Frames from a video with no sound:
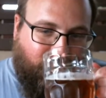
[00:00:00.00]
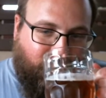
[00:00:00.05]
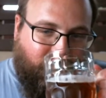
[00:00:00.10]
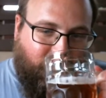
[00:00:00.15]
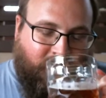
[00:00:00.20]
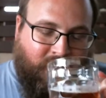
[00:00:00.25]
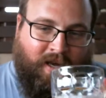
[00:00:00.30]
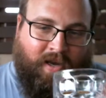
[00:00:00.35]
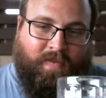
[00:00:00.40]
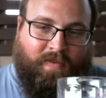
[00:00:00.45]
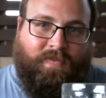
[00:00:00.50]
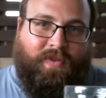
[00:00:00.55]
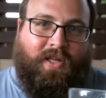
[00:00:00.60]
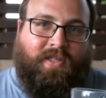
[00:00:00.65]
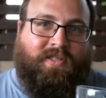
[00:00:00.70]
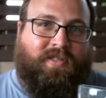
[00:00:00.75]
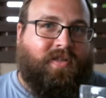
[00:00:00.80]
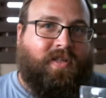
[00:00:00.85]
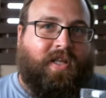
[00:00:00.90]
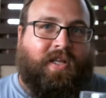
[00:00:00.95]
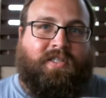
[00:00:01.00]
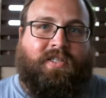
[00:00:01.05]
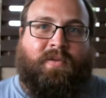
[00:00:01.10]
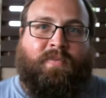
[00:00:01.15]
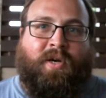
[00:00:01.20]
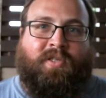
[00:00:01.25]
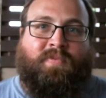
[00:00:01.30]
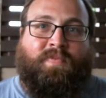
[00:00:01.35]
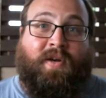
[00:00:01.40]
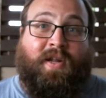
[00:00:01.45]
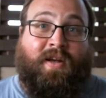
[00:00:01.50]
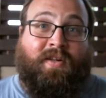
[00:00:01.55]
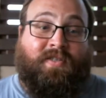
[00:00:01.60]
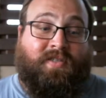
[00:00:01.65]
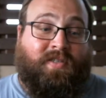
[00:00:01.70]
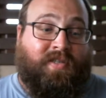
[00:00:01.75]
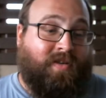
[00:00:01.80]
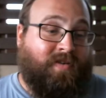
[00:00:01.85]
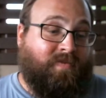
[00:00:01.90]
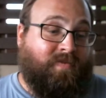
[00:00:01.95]
yeah, that's the most
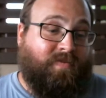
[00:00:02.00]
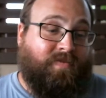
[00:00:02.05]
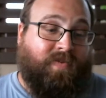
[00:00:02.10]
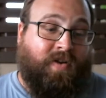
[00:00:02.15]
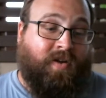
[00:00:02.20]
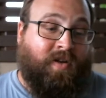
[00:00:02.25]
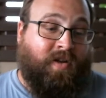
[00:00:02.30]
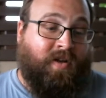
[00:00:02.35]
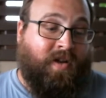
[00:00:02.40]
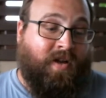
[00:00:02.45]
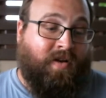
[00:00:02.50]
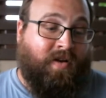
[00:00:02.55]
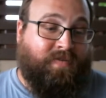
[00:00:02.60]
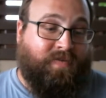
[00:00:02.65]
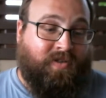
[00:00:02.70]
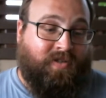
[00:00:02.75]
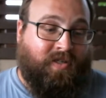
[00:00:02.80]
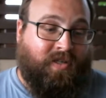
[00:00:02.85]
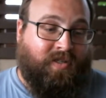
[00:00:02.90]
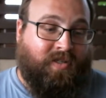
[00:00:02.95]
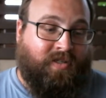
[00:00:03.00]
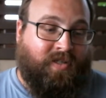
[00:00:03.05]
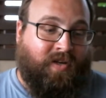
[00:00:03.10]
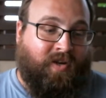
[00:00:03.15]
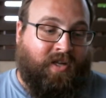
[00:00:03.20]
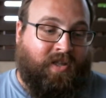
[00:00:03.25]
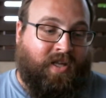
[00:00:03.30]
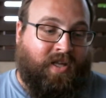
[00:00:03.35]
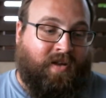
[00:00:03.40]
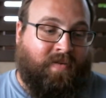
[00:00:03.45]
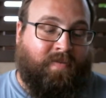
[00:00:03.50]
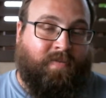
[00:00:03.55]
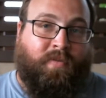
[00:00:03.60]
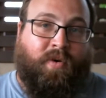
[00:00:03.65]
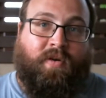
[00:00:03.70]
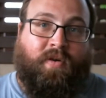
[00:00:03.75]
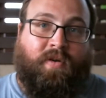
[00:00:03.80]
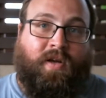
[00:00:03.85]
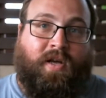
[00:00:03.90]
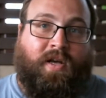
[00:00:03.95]
pronounced thing. Funnily enough, is like that
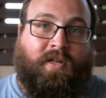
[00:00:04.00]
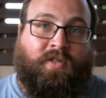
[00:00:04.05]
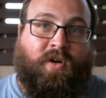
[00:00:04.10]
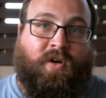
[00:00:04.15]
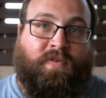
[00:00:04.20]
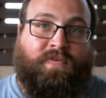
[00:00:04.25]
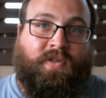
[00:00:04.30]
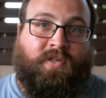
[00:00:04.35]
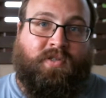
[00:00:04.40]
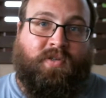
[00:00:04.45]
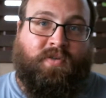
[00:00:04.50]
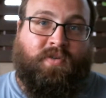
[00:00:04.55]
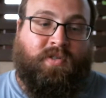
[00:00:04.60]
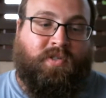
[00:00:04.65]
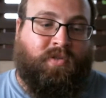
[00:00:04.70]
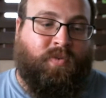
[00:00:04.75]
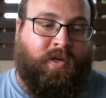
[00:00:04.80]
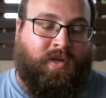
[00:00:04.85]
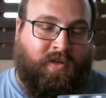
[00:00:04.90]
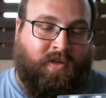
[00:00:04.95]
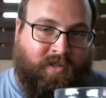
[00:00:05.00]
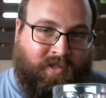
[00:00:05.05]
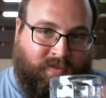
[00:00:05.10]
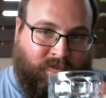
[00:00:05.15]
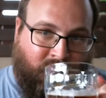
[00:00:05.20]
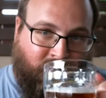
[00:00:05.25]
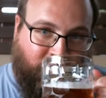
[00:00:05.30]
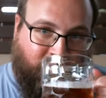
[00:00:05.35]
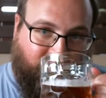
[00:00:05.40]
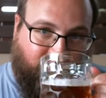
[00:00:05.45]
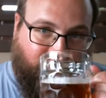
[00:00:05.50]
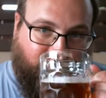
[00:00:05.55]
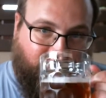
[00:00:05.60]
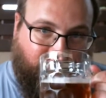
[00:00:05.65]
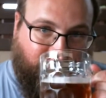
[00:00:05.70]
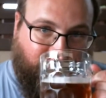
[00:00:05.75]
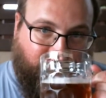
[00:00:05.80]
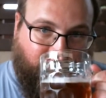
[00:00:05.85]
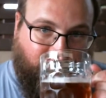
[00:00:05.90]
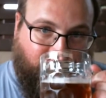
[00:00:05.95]
toffee sort of sweetness smell
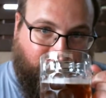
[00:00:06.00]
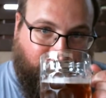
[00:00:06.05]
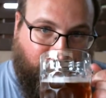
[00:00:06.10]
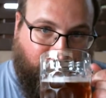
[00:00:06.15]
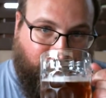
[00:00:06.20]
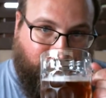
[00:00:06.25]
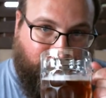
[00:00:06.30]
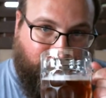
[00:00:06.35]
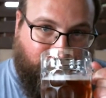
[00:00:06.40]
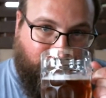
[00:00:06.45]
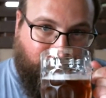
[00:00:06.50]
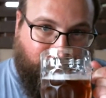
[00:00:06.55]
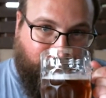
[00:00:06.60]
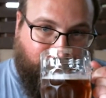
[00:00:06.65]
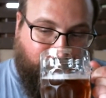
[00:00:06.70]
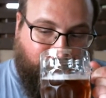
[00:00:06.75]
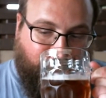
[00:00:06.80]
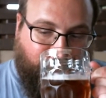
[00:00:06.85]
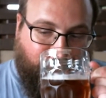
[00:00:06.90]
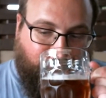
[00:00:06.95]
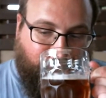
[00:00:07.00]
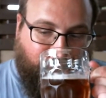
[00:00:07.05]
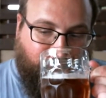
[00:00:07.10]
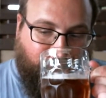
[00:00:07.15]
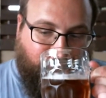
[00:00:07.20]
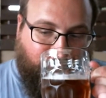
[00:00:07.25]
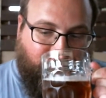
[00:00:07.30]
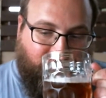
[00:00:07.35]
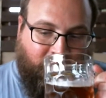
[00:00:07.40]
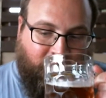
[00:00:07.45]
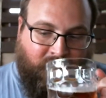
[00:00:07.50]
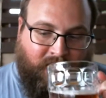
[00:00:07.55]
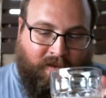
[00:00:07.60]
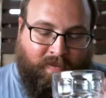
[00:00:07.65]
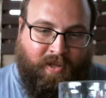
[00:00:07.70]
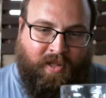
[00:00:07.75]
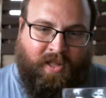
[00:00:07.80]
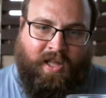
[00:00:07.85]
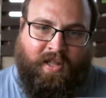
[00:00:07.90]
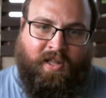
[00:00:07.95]
from the malts.
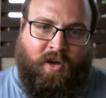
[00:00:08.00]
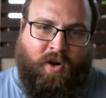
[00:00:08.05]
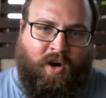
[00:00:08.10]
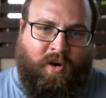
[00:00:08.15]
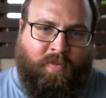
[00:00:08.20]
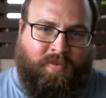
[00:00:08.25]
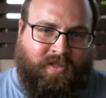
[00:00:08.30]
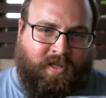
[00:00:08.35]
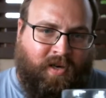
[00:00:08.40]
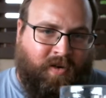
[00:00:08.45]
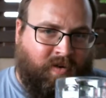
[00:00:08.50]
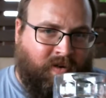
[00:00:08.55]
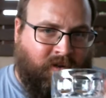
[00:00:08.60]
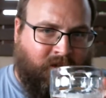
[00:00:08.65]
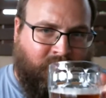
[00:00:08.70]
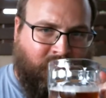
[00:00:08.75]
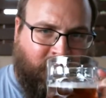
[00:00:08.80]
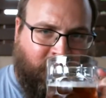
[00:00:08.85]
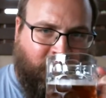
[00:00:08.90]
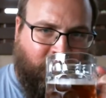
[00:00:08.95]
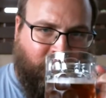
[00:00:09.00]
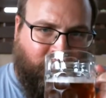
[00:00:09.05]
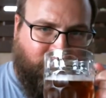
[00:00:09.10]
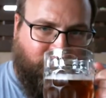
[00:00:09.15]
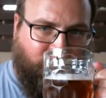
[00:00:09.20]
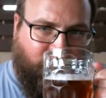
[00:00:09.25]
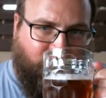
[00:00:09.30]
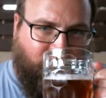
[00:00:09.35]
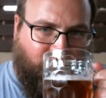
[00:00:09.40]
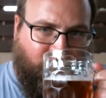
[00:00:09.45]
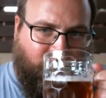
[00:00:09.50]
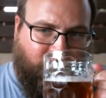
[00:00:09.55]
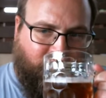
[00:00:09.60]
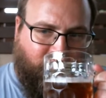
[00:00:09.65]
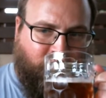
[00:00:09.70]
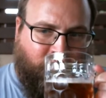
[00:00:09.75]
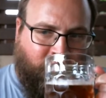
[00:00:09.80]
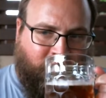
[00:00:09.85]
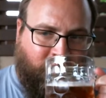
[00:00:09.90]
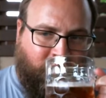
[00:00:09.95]
But then the hops there are there as well, a lot
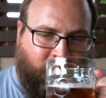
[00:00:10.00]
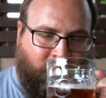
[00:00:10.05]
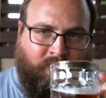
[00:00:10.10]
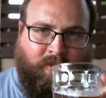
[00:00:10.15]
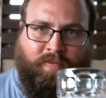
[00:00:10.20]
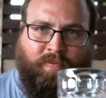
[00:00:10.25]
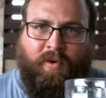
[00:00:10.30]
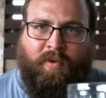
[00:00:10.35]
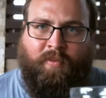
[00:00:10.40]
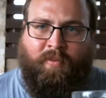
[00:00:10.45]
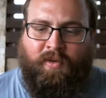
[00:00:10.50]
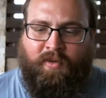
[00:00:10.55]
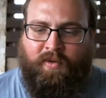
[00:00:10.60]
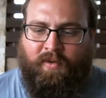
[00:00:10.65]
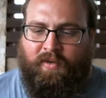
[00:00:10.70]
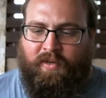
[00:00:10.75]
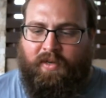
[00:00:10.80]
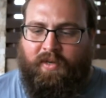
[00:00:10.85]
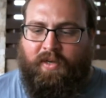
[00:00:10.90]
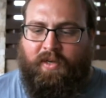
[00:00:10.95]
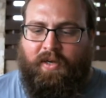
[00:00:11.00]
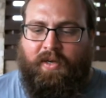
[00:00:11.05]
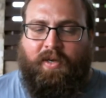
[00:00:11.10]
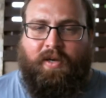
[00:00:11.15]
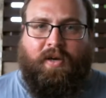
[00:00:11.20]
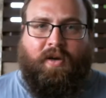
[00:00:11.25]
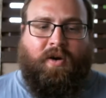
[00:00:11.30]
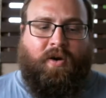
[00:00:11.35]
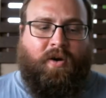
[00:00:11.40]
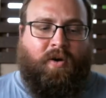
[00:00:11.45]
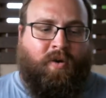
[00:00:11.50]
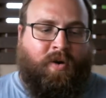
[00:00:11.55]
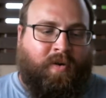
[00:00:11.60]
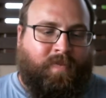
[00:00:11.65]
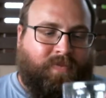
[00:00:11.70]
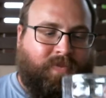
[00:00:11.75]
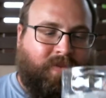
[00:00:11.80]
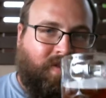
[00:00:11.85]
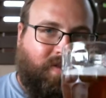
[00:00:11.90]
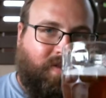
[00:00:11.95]
more prominent. All right,
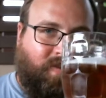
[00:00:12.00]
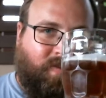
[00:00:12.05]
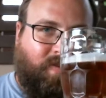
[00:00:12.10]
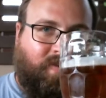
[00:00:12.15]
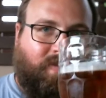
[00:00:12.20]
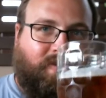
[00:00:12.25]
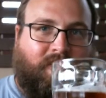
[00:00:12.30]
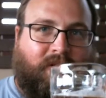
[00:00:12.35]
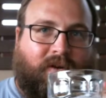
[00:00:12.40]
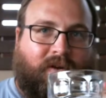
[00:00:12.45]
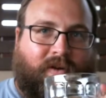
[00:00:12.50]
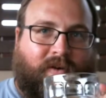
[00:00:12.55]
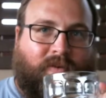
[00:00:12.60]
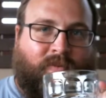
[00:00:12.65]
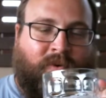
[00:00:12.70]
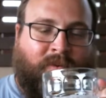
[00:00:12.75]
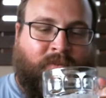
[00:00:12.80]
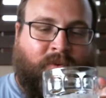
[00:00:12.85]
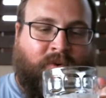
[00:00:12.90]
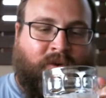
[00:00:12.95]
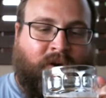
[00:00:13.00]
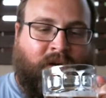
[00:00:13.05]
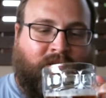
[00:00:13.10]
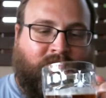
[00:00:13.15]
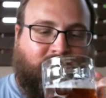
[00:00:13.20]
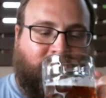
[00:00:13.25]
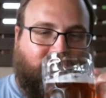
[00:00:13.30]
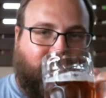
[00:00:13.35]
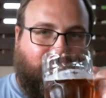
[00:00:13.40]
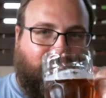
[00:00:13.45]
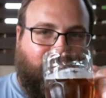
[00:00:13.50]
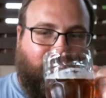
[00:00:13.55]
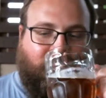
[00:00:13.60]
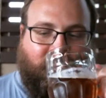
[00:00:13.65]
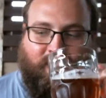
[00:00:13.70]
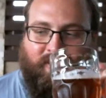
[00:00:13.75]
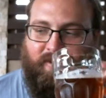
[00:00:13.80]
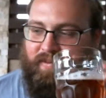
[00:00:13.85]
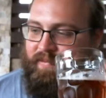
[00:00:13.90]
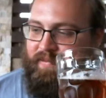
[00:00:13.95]
one more each, and then
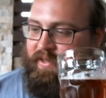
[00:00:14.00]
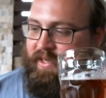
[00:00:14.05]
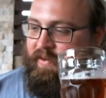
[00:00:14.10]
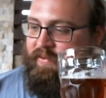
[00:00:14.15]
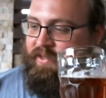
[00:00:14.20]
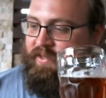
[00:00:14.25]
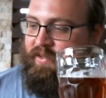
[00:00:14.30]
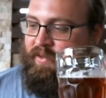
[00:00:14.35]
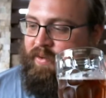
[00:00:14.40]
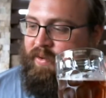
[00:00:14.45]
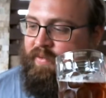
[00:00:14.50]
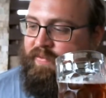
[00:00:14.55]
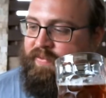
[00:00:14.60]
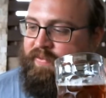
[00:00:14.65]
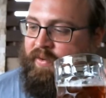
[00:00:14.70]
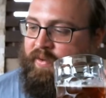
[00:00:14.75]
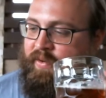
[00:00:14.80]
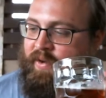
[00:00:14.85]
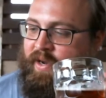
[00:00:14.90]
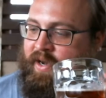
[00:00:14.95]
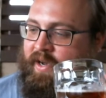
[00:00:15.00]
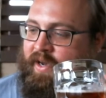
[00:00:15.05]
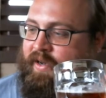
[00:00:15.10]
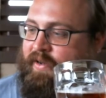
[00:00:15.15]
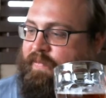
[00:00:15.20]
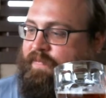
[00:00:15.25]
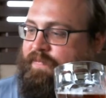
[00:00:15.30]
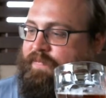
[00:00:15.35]
I'll give a score for